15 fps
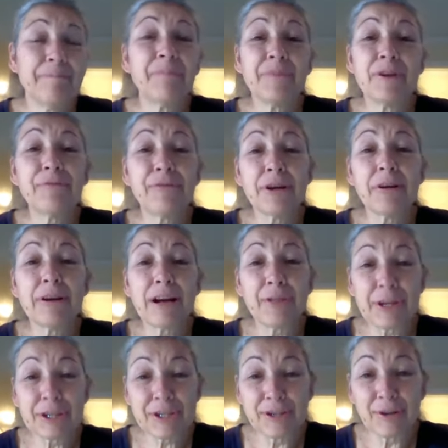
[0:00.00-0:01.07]
they'll figure out
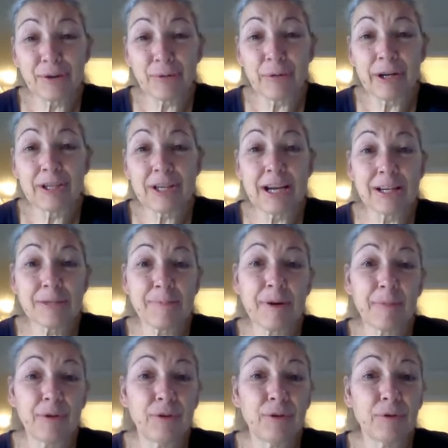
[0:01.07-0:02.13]
that's another way to tax,
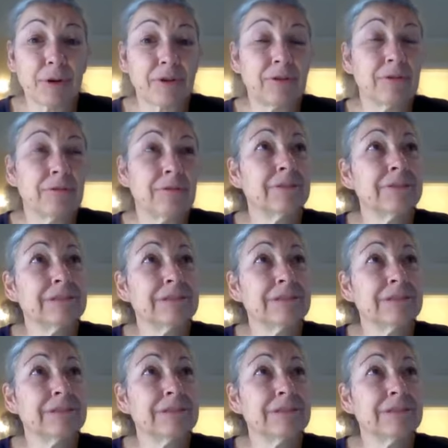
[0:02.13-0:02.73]
probably New York too.